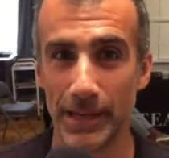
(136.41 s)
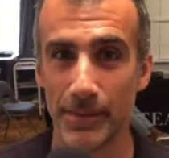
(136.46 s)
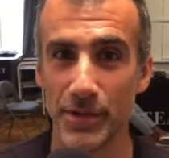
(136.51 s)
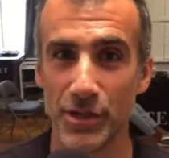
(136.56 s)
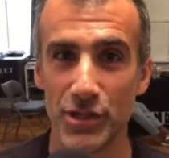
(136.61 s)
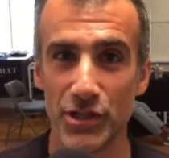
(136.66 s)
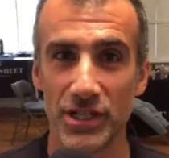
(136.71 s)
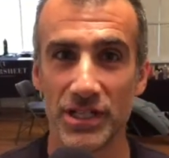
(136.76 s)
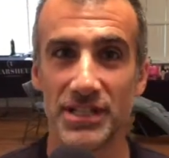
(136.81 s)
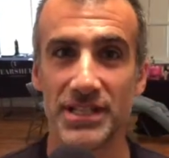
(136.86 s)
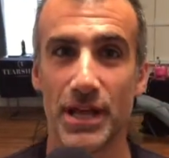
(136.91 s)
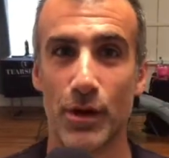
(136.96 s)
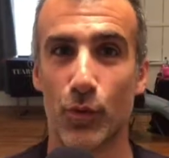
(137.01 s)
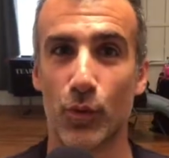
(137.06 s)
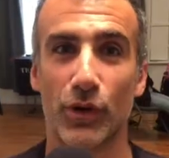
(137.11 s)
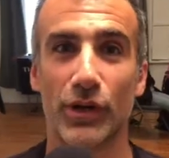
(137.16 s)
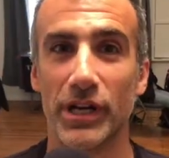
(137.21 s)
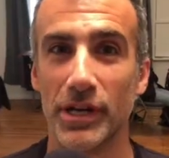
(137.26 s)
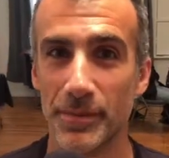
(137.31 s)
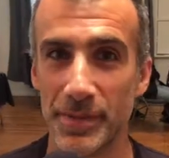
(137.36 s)
images that
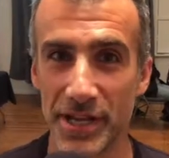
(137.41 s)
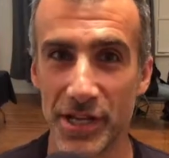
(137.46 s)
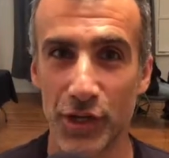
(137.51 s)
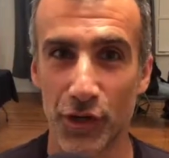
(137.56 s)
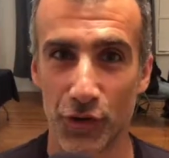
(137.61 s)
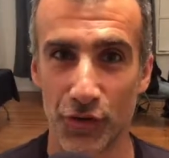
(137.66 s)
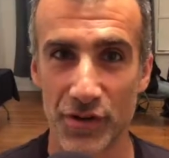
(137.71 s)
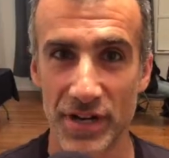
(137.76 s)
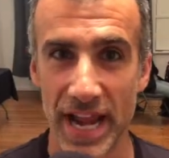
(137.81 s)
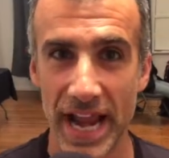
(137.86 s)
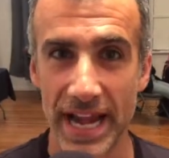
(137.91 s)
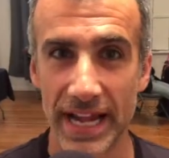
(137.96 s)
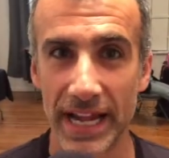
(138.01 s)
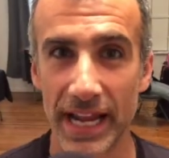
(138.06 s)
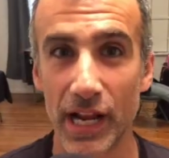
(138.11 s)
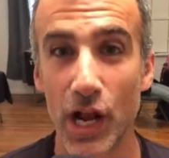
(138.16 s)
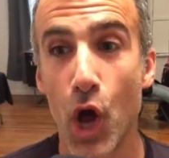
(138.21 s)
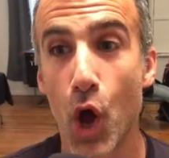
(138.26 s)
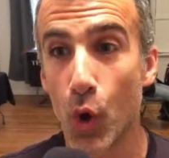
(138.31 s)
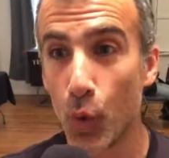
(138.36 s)
we're going to be
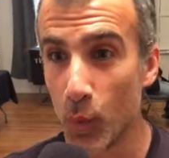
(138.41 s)
creating